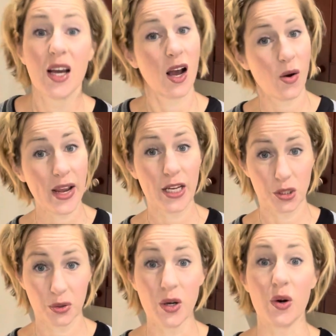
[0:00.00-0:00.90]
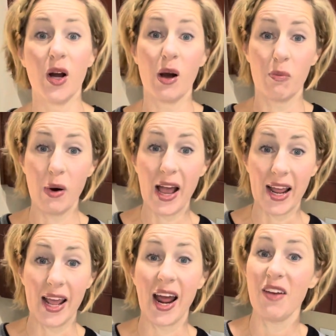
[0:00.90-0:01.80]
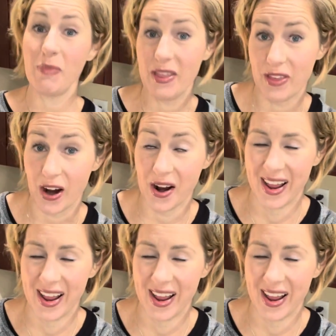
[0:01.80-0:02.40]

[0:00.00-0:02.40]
Okay, true, and I've been there.